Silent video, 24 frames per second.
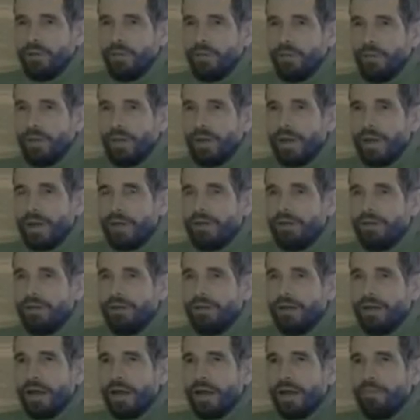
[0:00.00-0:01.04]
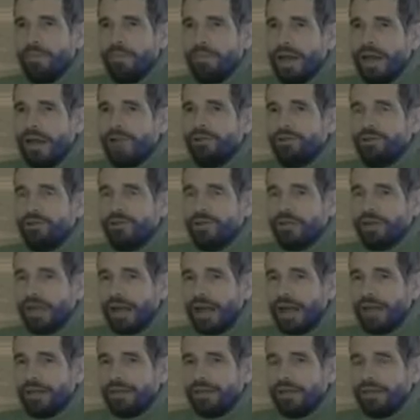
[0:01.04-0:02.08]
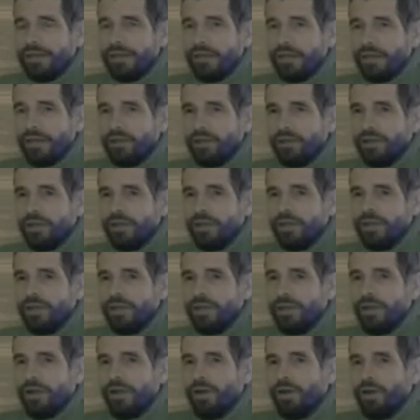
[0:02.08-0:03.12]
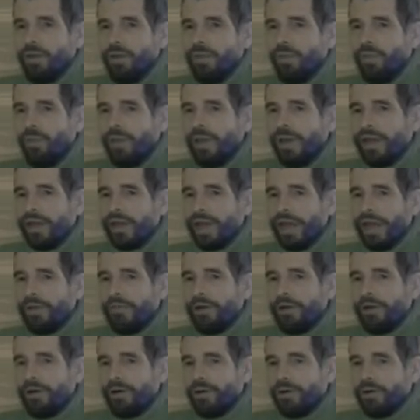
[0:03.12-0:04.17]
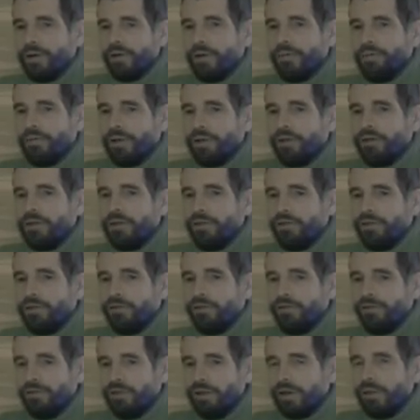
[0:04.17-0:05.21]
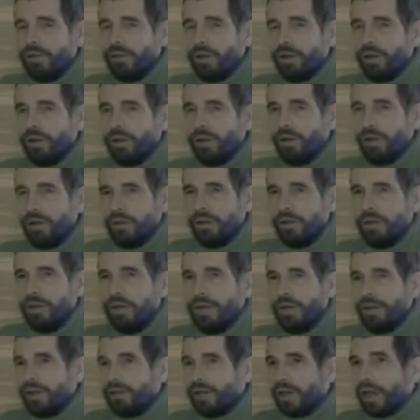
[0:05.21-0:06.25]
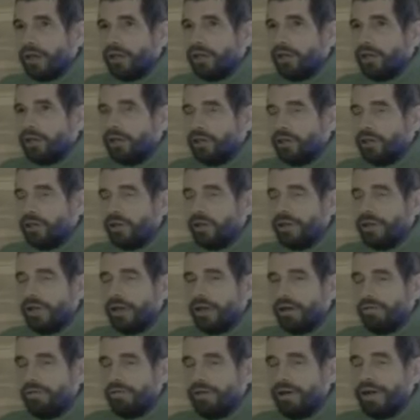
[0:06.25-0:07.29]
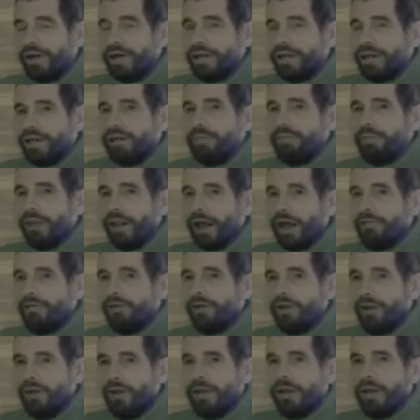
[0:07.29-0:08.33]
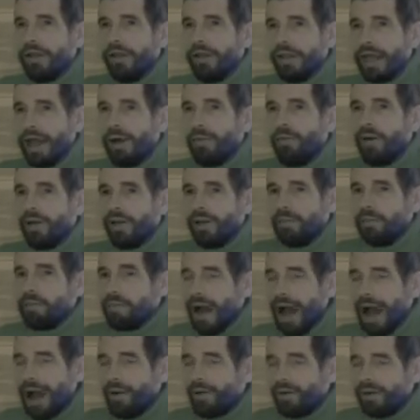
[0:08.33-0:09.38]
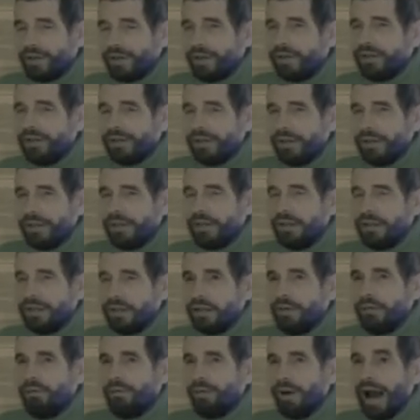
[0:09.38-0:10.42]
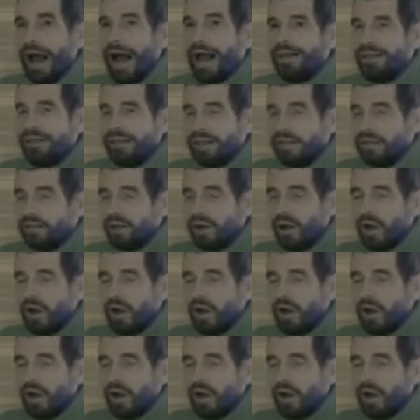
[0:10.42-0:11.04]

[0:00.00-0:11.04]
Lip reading: when a major Siddhanta, such as we came here due to misuse of free will, is understood at a very deep level. That will empower the process